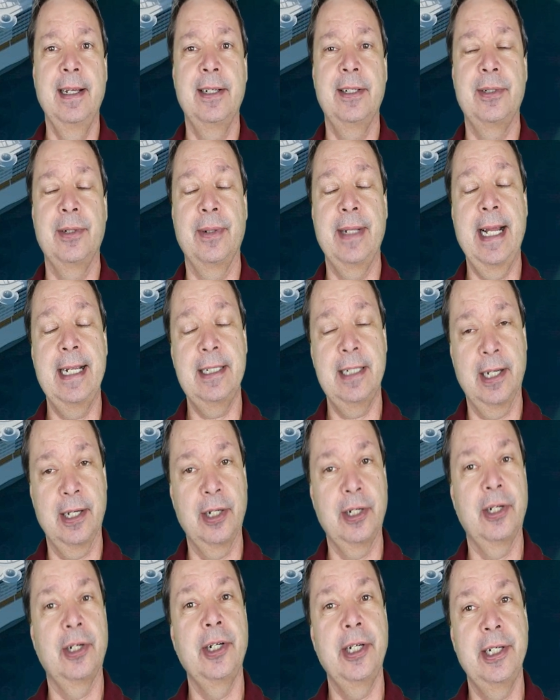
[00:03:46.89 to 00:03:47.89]
So that's a
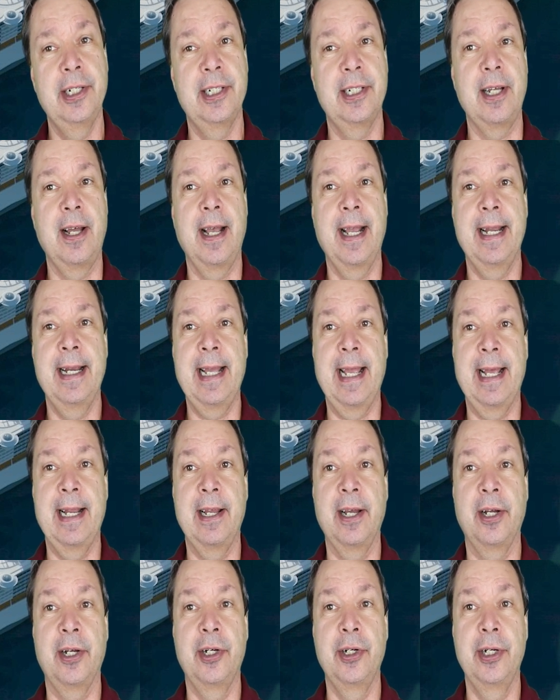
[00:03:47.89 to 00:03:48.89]
good sign
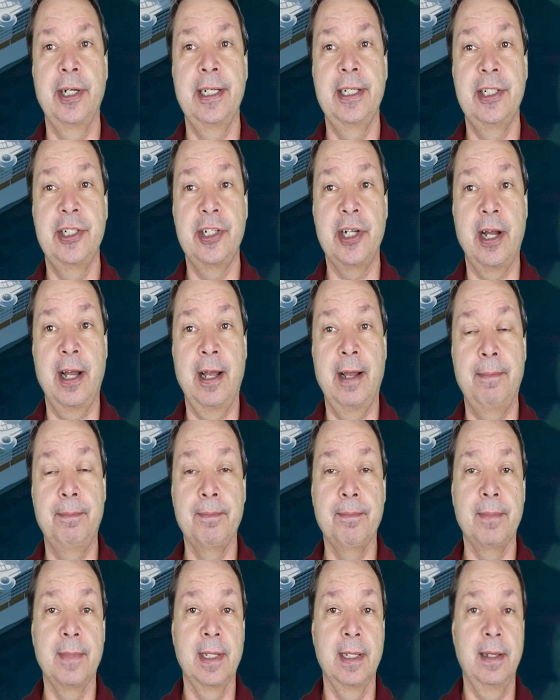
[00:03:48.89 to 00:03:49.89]
and a good
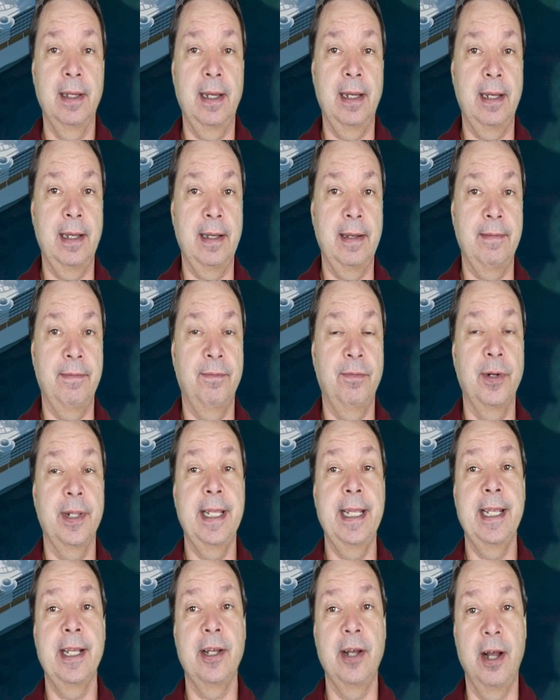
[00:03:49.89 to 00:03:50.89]
job for
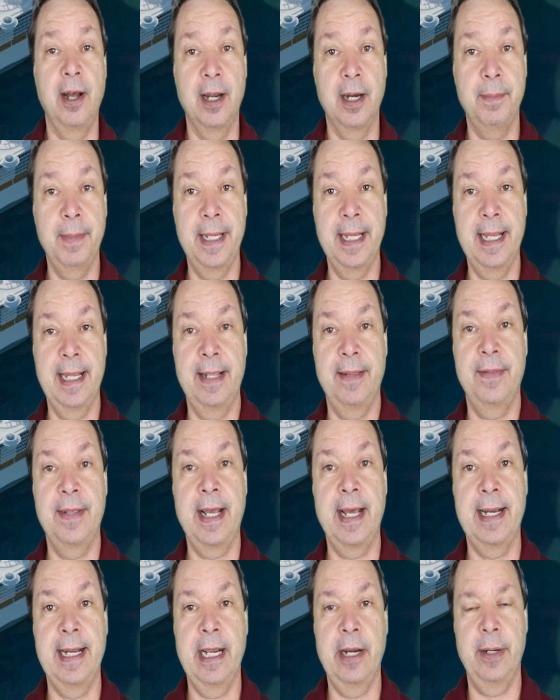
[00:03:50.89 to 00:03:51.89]
the economy in
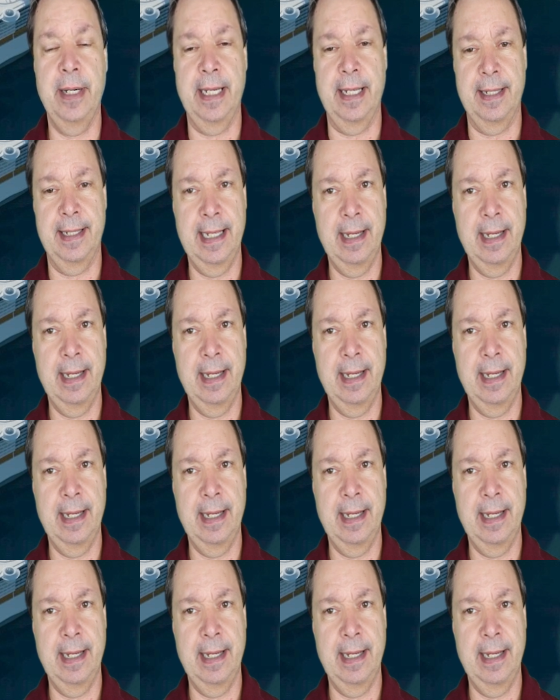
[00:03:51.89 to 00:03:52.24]
that area.